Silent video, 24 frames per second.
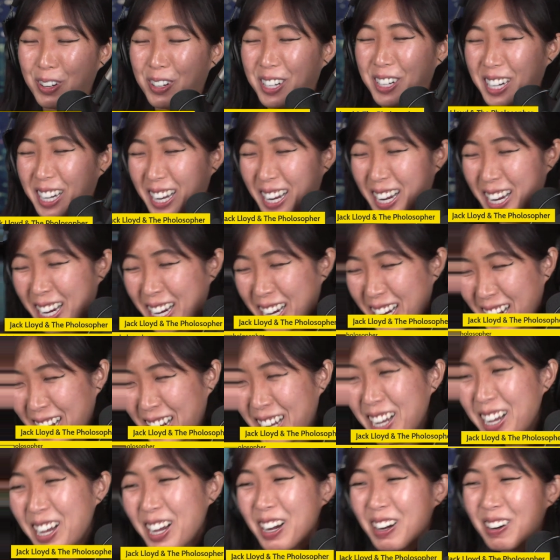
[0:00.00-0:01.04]
We're
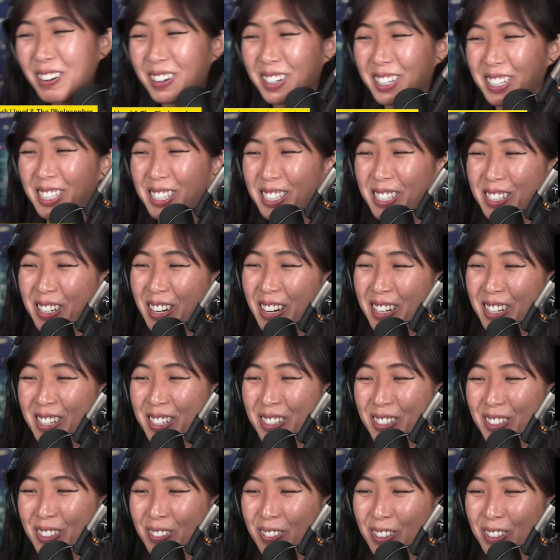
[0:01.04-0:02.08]
just trying to
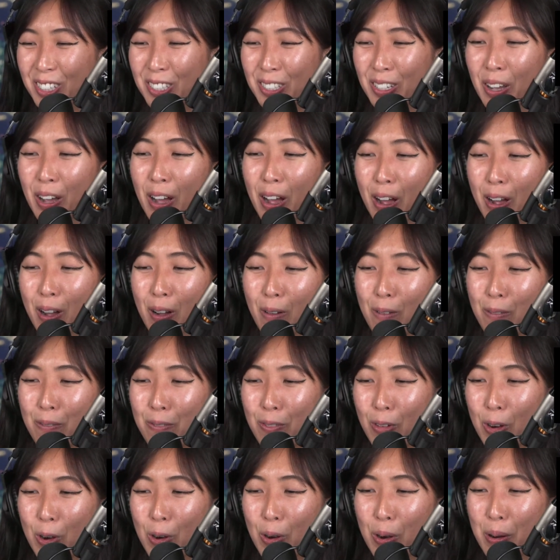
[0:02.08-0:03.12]
do the voice.
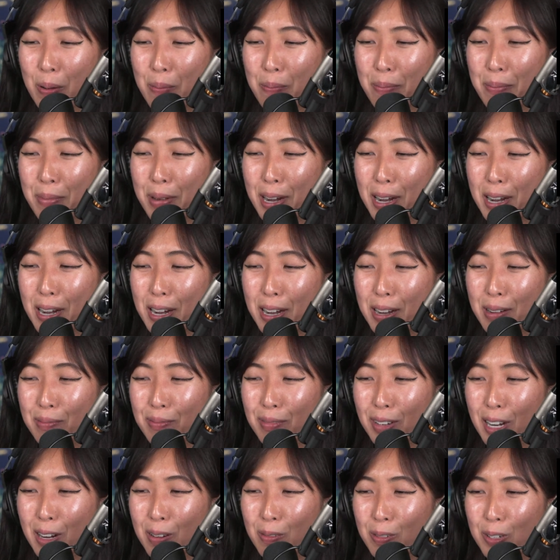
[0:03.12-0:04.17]
For me,
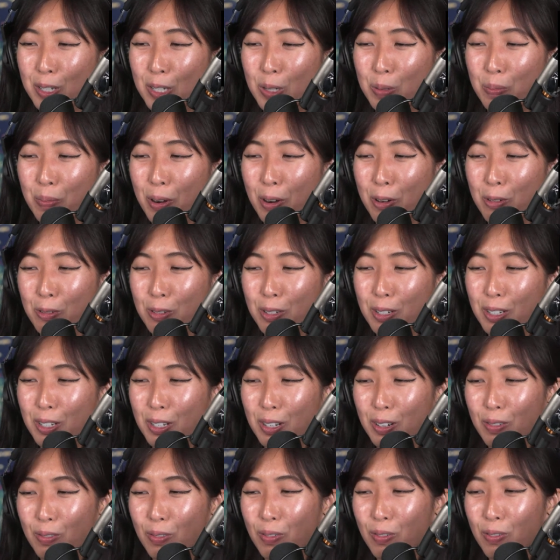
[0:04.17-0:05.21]
that was
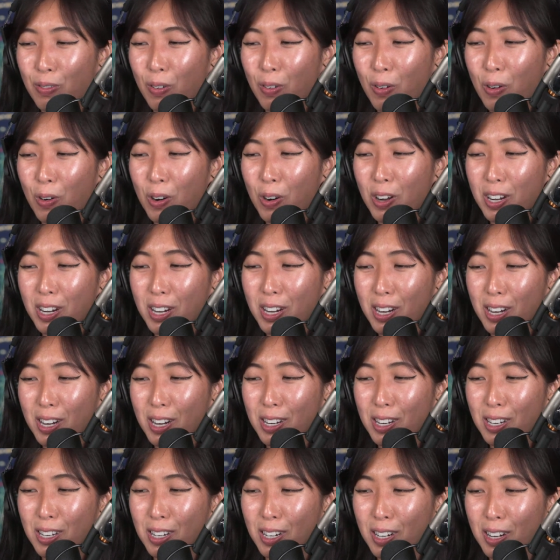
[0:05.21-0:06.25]
posted four
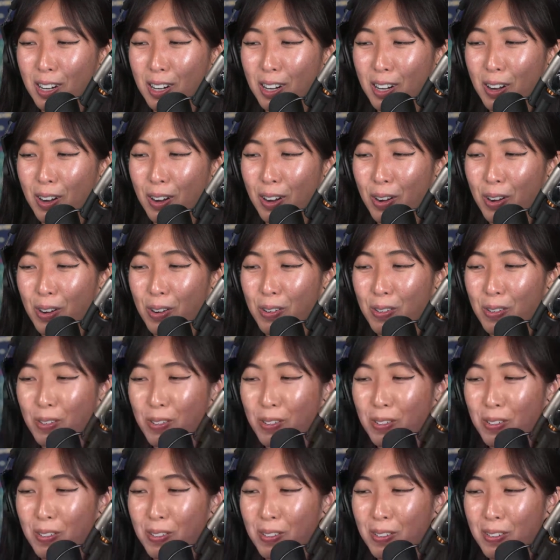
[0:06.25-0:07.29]
years
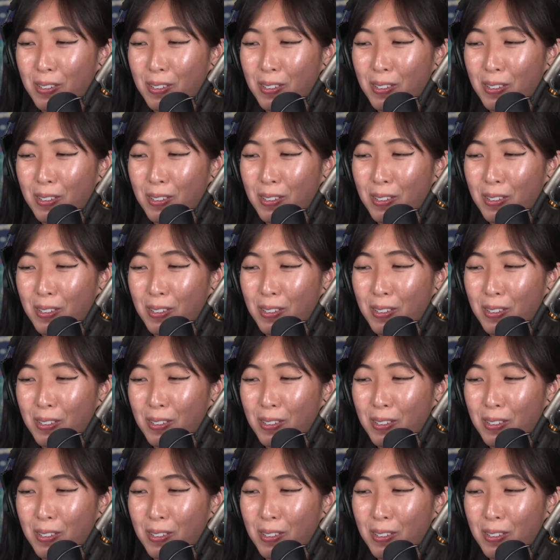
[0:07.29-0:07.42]
ago.